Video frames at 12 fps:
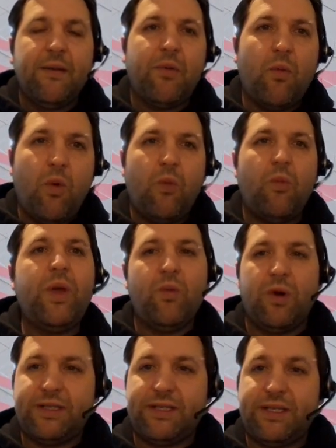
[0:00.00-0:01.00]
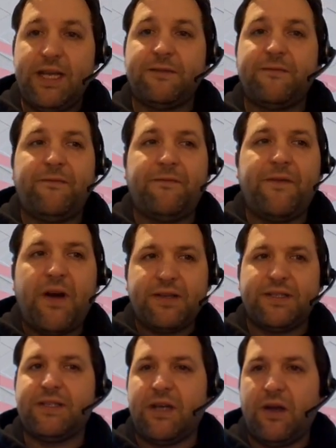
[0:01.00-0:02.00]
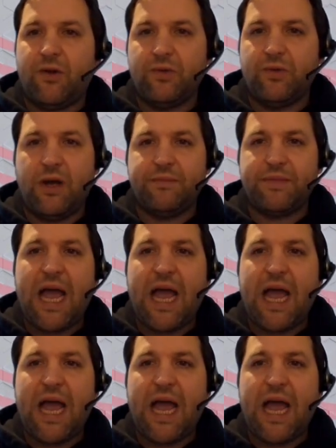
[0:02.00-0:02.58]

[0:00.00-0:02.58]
but what we want to see is faster cycle times.